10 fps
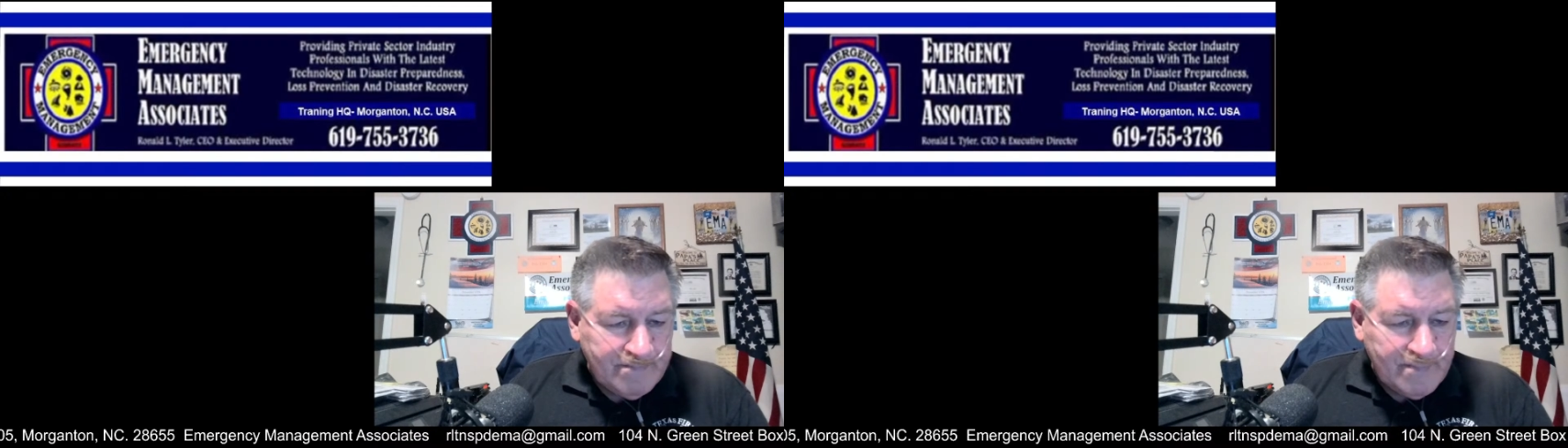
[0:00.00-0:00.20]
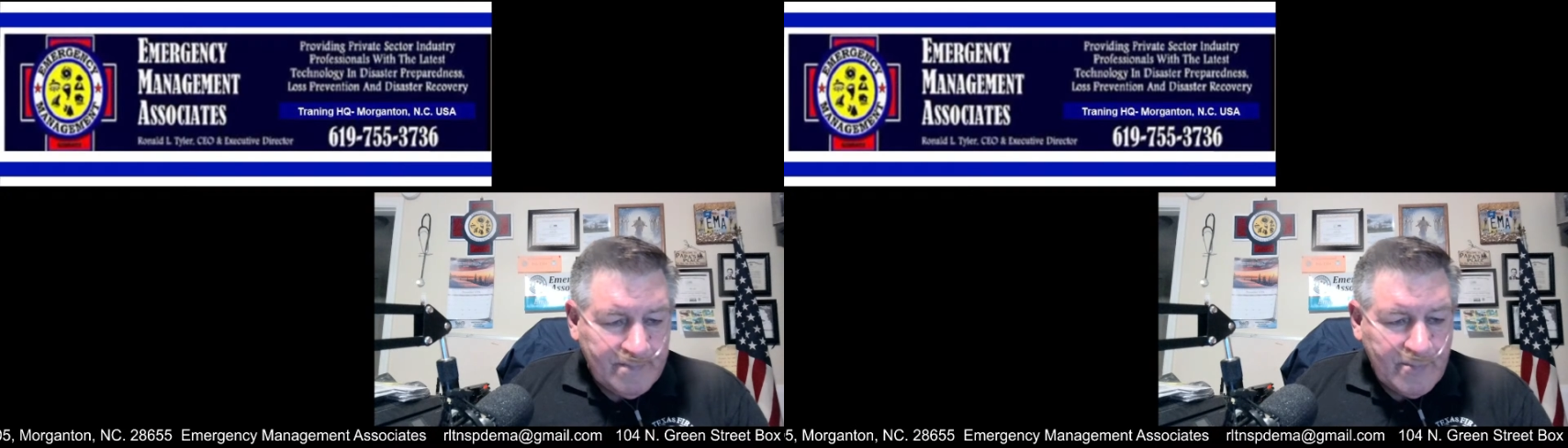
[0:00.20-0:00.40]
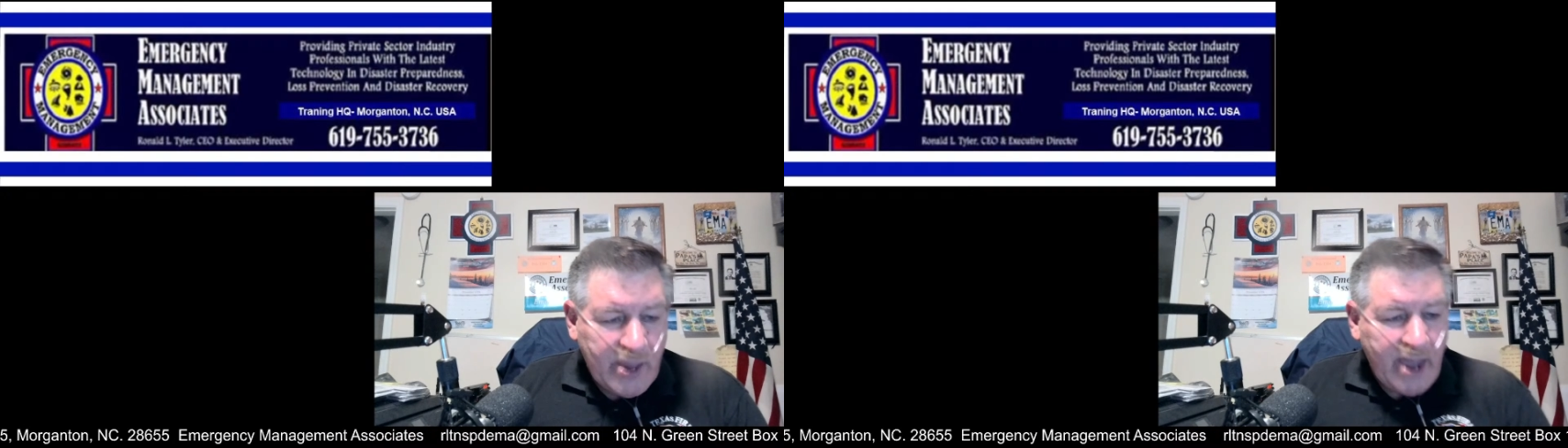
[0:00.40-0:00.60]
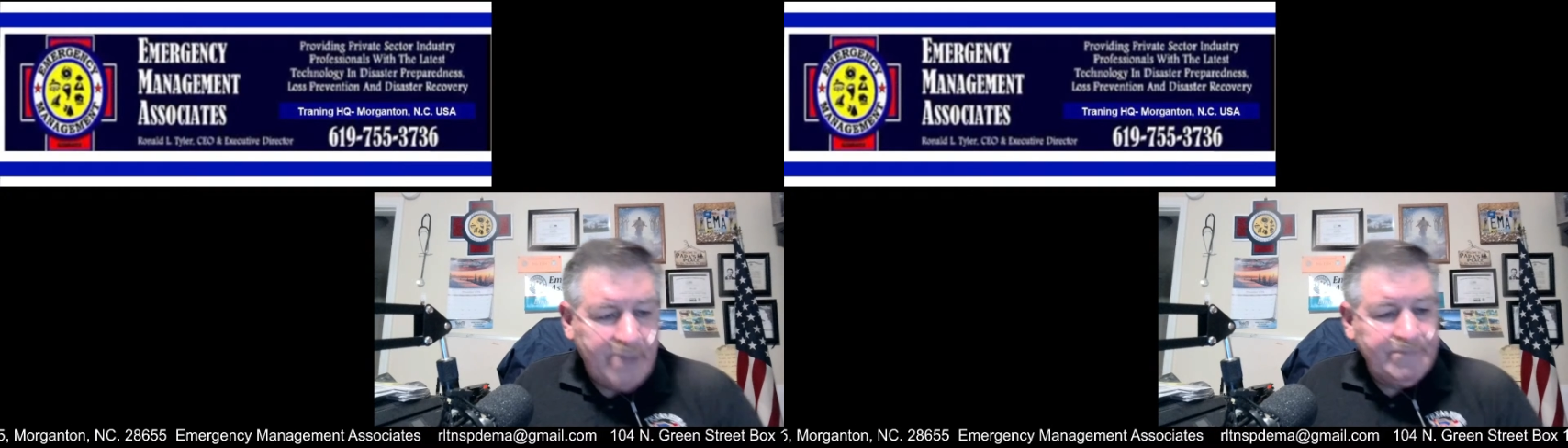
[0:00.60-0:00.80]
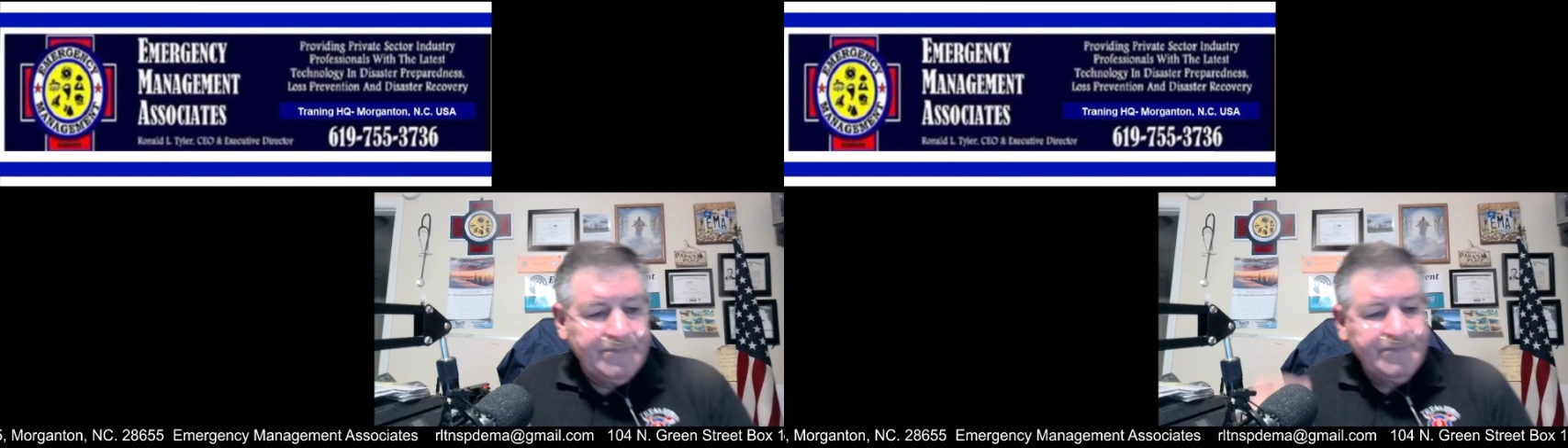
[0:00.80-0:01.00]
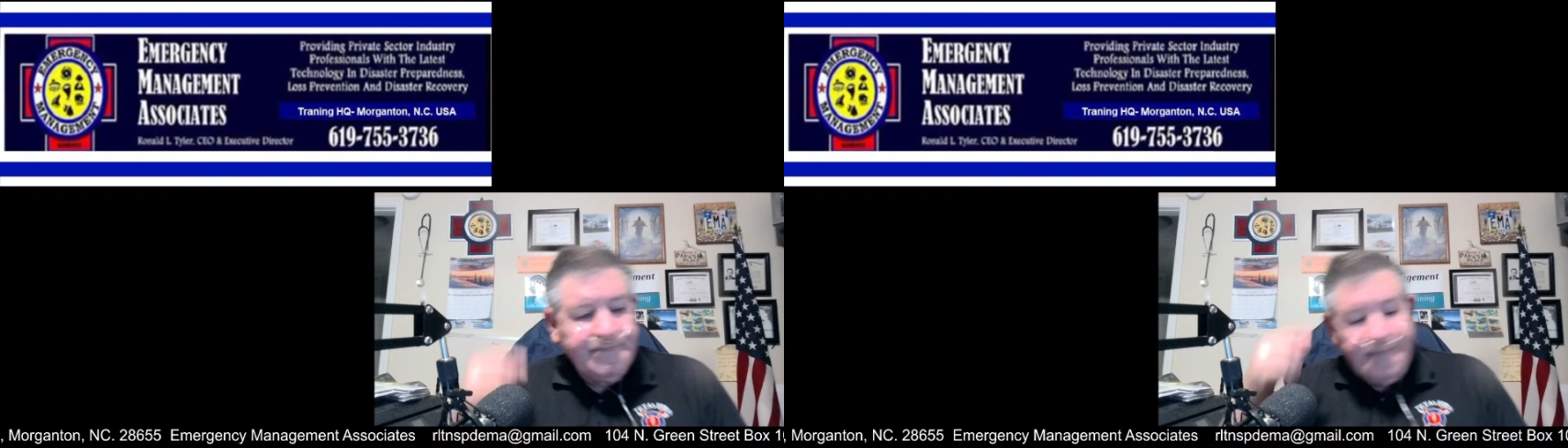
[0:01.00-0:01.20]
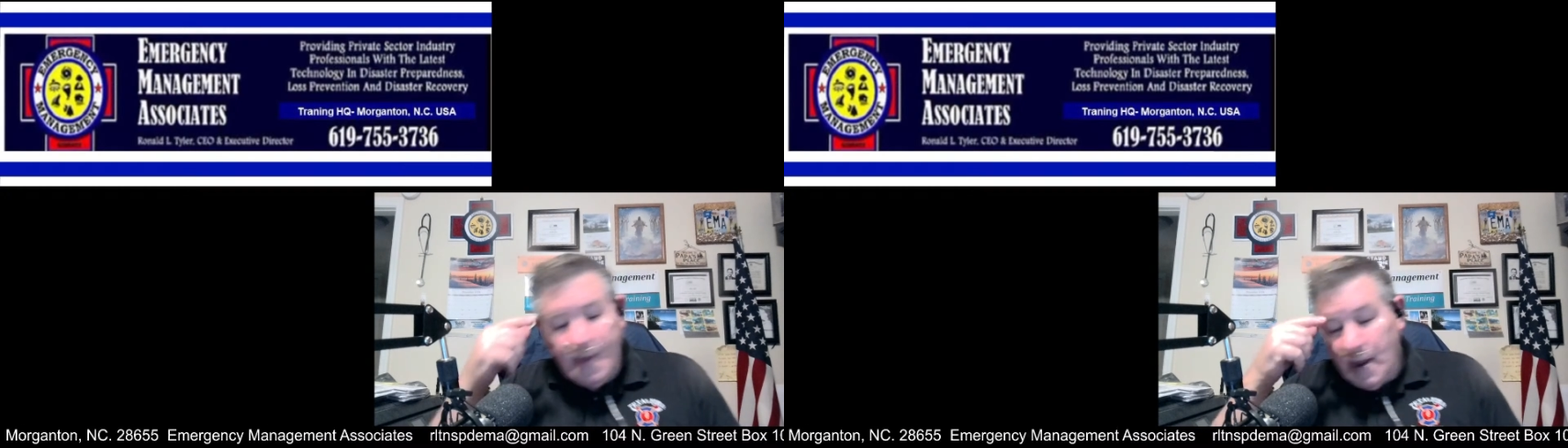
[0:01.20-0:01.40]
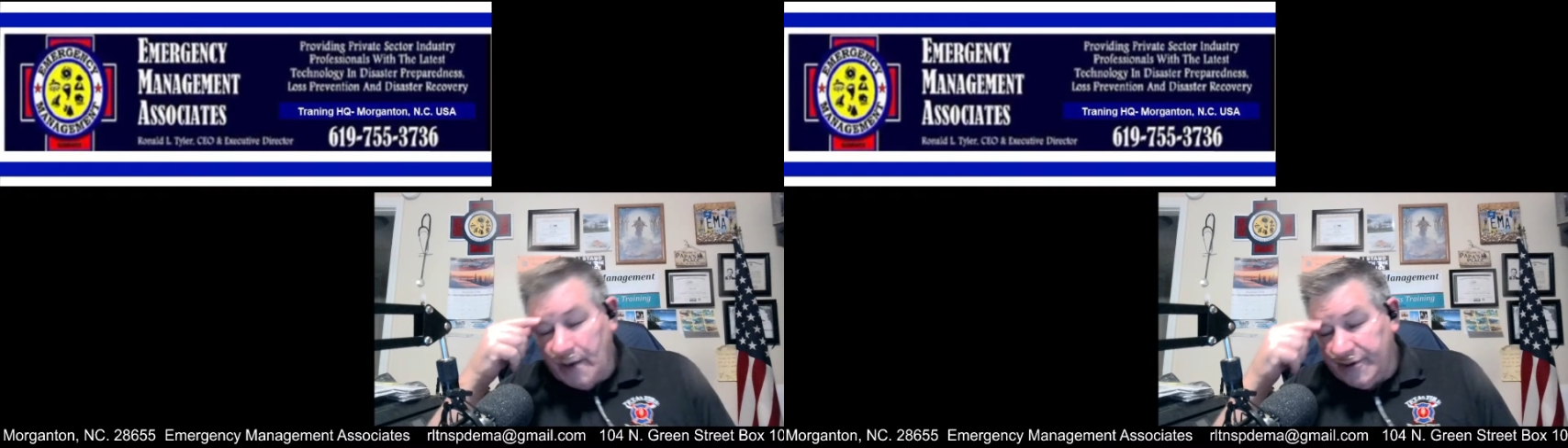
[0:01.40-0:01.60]
Okay.
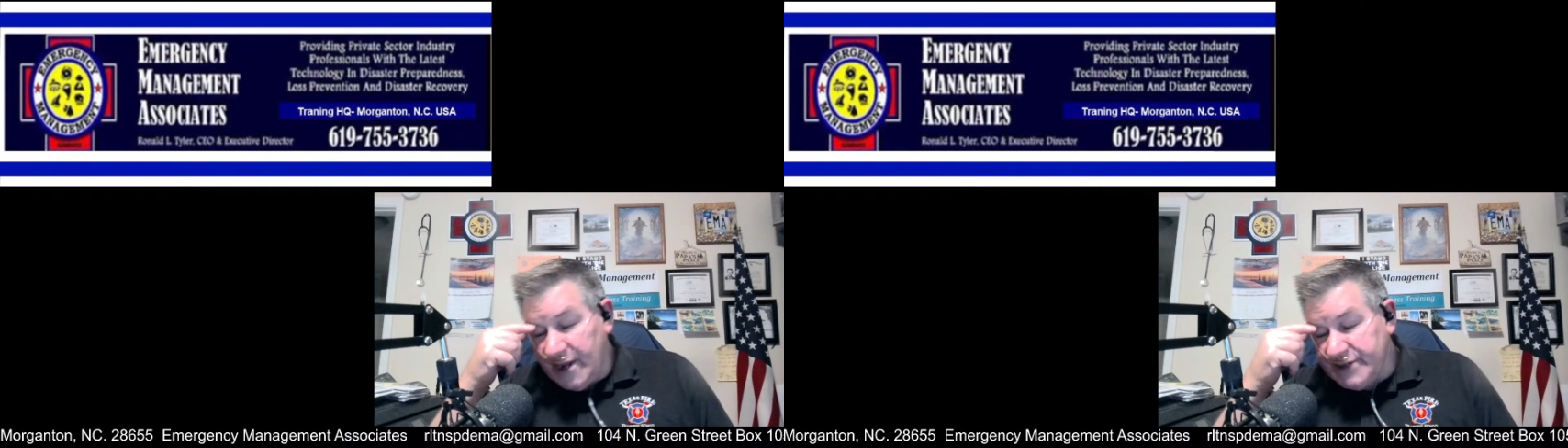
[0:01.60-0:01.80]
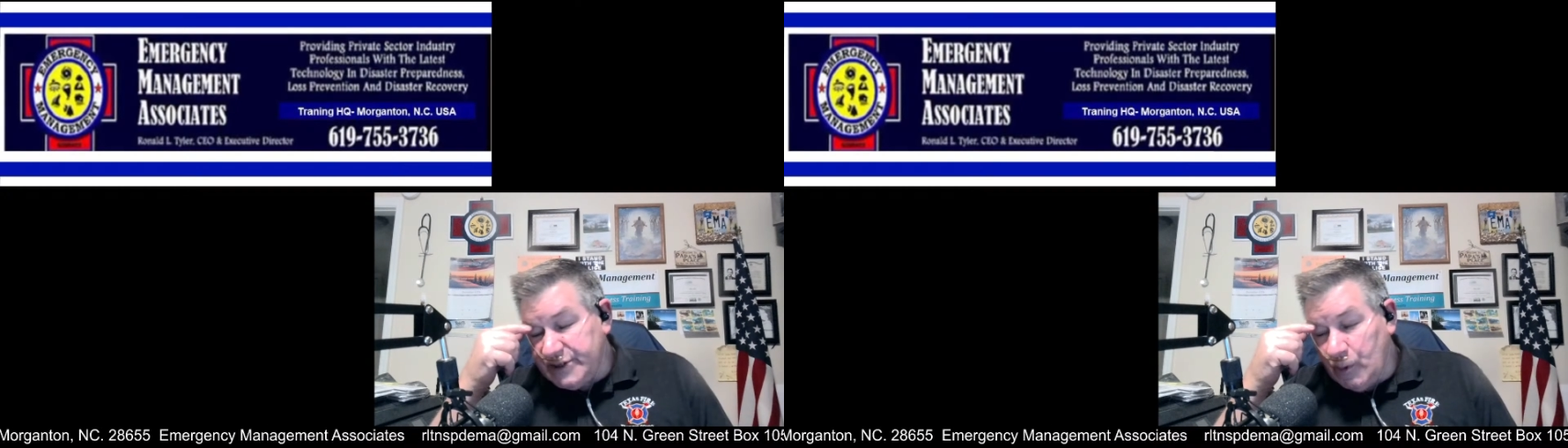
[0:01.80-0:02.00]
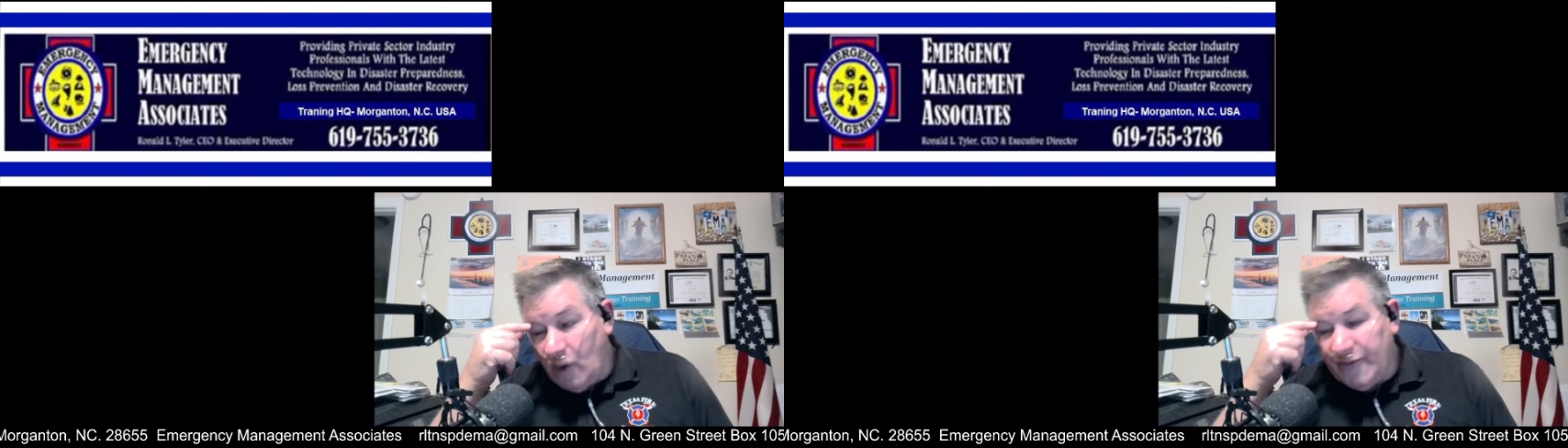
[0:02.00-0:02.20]
Nancy Wolper